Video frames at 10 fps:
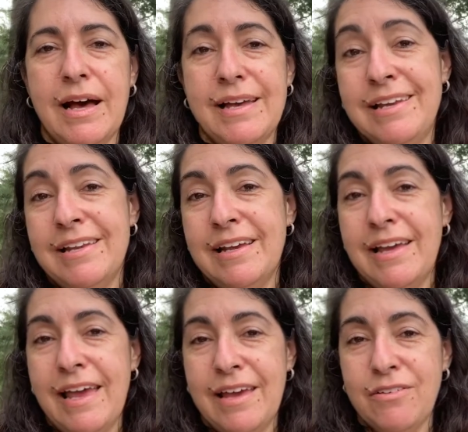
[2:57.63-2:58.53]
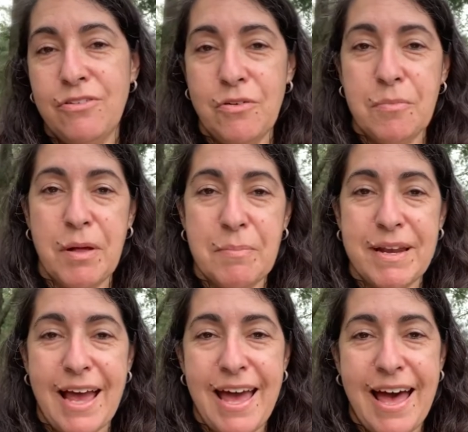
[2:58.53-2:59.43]
In a student
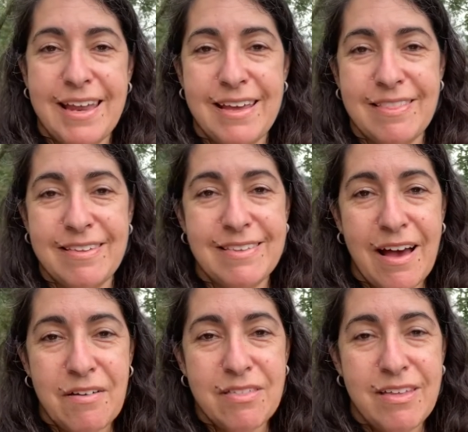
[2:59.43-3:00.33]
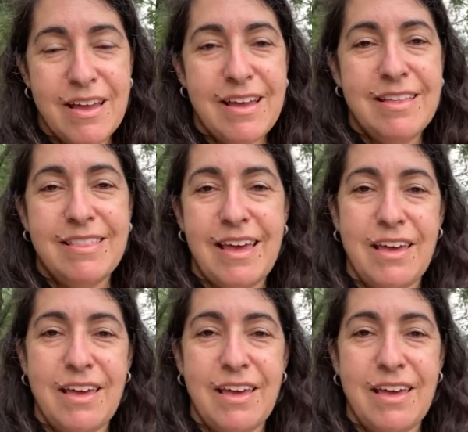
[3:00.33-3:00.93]
pulpit I had in the South, they